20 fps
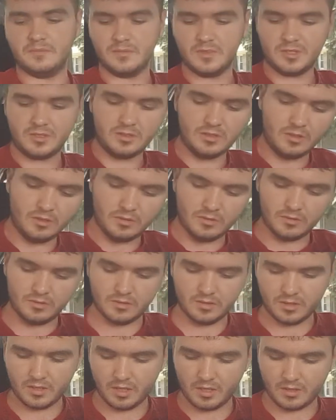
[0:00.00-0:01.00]
So
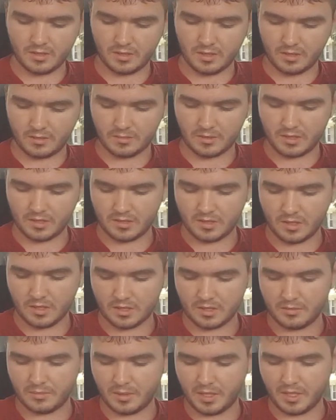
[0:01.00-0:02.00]
now that I'm going to
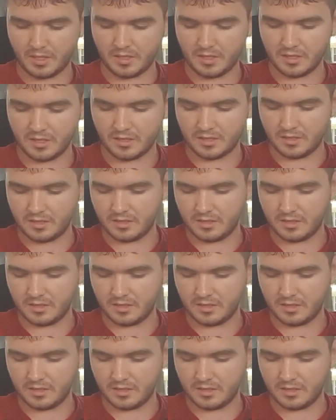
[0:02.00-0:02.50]
talk about it,